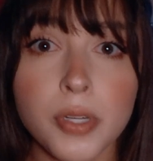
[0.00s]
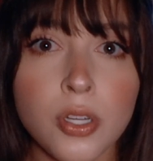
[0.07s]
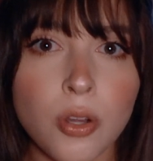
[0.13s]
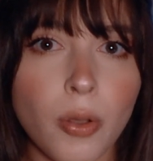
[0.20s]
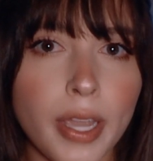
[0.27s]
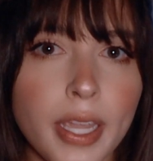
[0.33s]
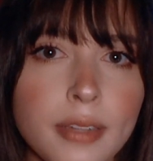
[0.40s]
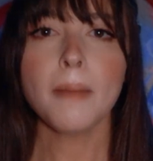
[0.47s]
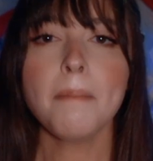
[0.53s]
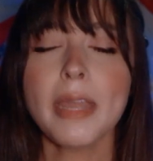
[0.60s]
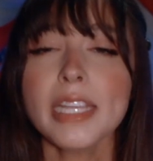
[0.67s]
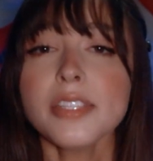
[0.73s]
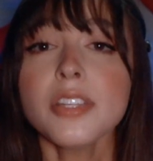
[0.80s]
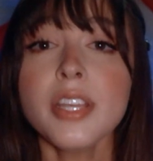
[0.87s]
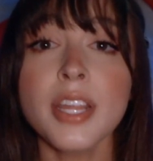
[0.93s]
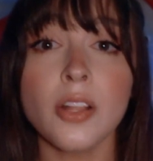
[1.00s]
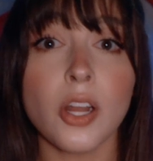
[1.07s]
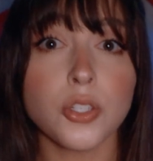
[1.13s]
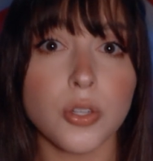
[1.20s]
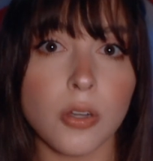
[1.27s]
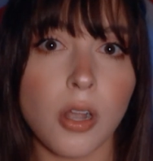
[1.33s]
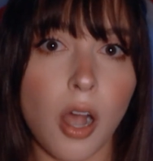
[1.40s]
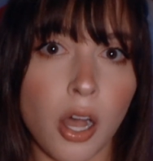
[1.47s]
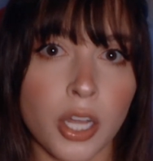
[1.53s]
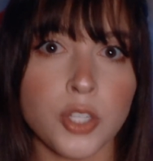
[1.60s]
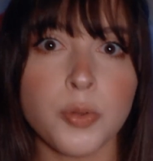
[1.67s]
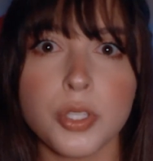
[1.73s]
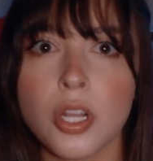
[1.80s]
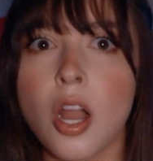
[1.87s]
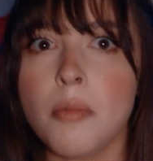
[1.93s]
annoying. Basically, the Electoral College
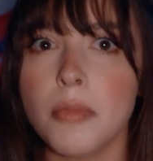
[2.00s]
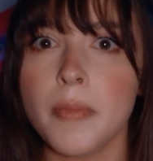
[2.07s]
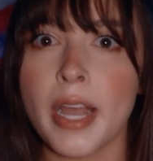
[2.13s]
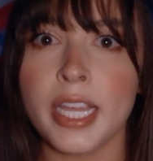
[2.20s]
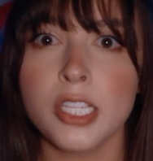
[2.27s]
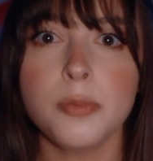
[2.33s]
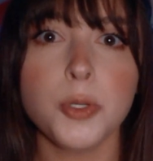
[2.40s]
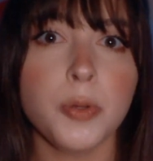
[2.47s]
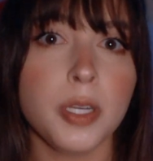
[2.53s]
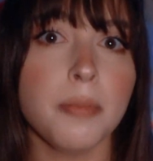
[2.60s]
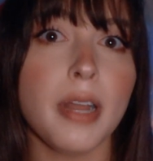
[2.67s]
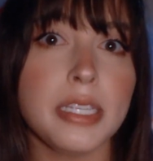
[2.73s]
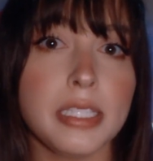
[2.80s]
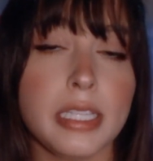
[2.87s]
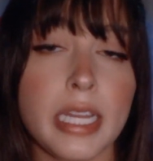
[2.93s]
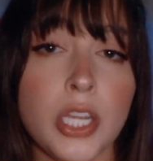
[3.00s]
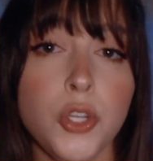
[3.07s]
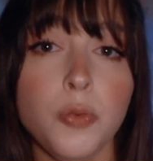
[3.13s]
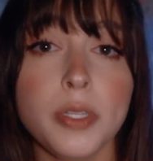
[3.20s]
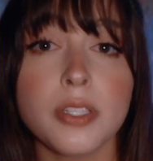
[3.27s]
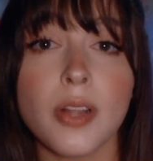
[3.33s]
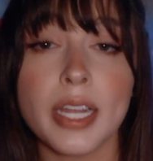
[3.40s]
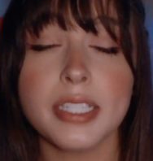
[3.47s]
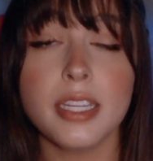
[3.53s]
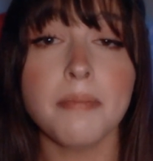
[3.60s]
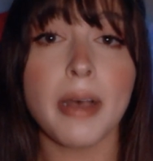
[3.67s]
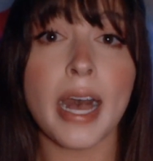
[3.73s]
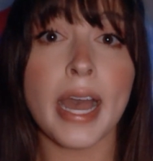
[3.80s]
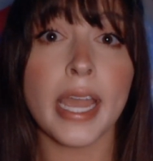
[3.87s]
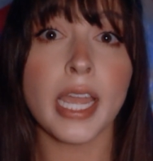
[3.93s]
was a compromise between a president who was elected
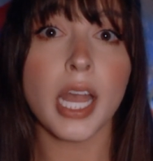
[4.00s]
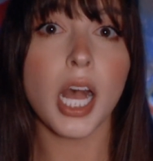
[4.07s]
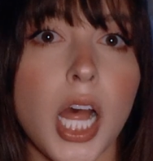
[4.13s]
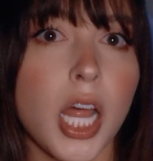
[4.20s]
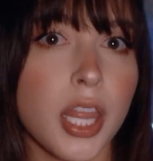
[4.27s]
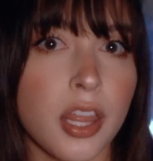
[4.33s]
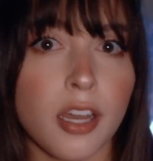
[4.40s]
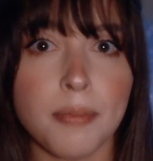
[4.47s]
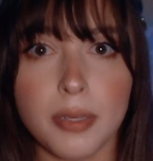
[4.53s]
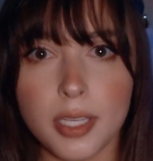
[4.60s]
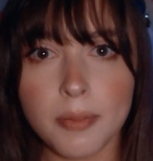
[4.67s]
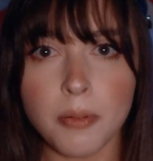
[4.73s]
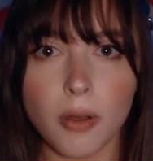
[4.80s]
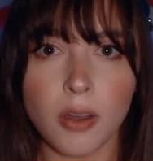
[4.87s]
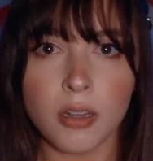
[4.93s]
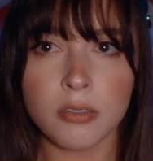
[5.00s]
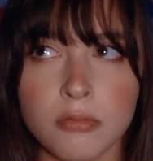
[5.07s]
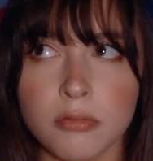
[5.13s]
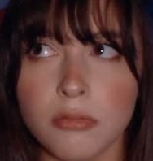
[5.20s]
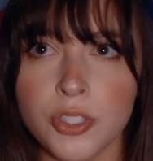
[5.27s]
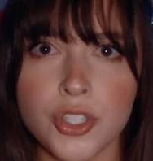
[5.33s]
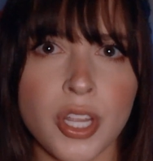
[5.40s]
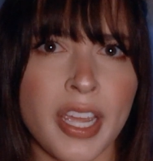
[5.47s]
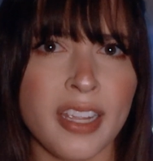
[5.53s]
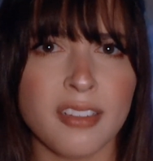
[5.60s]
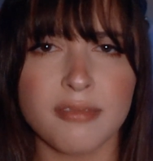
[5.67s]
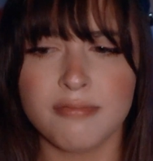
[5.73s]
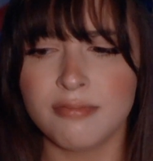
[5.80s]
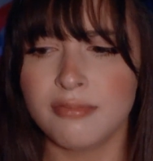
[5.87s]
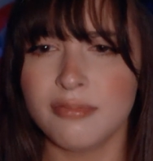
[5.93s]
by the people, which I
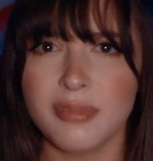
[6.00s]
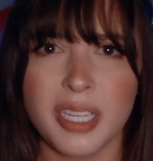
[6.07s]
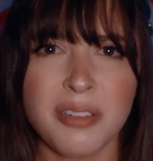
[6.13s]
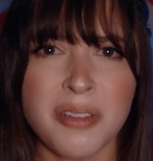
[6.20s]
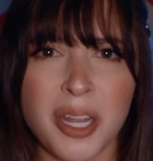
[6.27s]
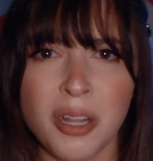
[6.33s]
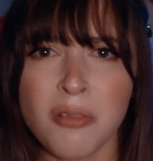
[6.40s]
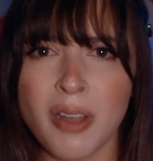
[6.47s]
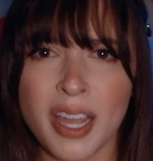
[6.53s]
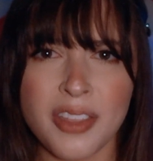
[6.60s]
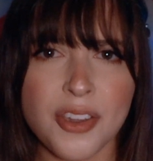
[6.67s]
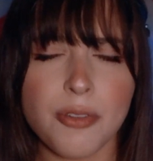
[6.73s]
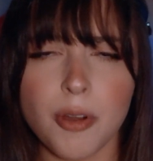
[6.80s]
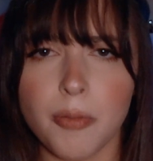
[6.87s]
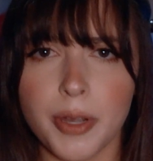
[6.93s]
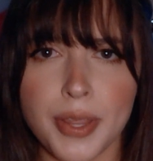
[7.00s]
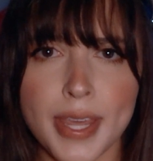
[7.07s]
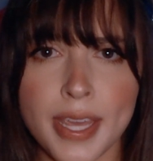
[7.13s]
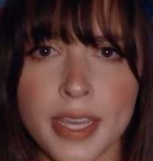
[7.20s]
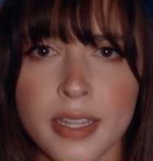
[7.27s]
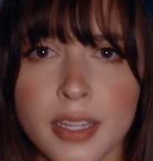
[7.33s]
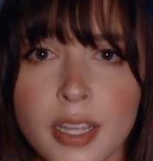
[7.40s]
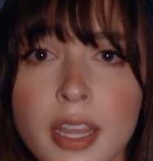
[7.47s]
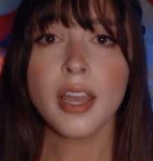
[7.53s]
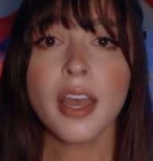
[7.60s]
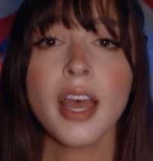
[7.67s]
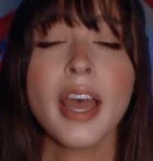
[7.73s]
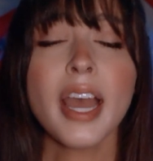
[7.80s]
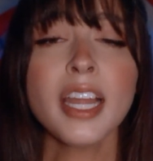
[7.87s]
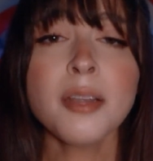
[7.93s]
don't know, I think we're worthy,
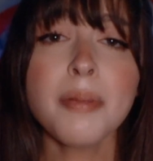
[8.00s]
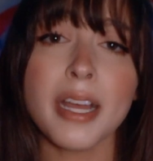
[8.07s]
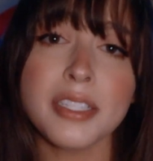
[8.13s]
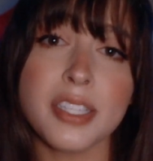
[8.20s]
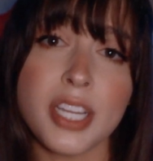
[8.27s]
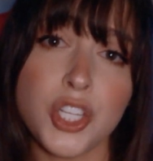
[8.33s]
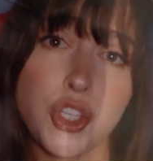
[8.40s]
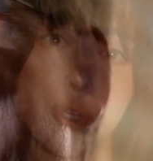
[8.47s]
and a president